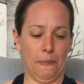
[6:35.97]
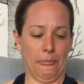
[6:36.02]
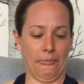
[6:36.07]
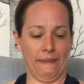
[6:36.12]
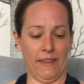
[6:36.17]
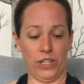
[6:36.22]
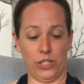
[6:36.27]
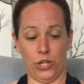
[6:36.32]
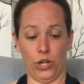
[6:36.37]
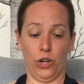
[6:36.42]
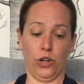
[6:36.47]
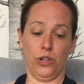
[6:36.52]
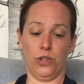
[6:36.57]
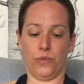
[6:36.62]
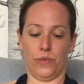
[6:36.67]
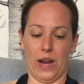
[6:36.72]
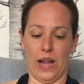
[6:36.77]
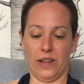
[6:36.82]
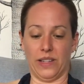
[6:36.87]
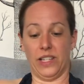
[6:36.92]
He turned
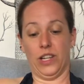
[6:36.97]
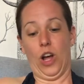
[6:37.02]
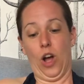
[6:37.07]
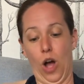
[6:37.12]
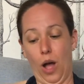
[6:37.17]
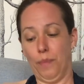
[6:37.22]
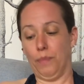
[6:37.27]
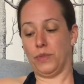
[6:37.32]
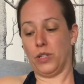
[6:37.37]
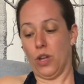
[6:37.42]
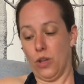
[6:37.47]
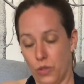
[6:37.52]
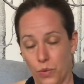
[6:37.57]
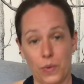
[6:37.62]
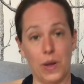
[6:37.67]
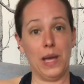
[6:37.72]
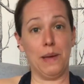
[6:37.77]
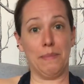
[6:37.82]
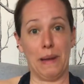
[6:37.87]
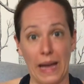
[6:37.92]
around and hopped all the
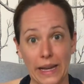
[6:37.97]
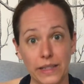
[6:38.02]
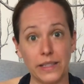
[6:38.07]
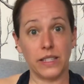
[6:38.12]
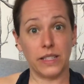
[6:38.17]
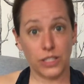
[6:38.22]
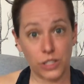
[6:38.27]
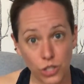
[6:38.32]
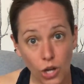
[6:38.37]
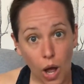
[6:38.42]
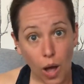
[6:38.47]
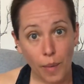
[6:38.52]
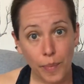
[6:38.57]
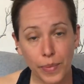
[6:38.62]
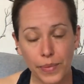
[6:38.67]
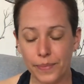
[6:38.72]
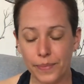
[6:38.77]
way back to the shop.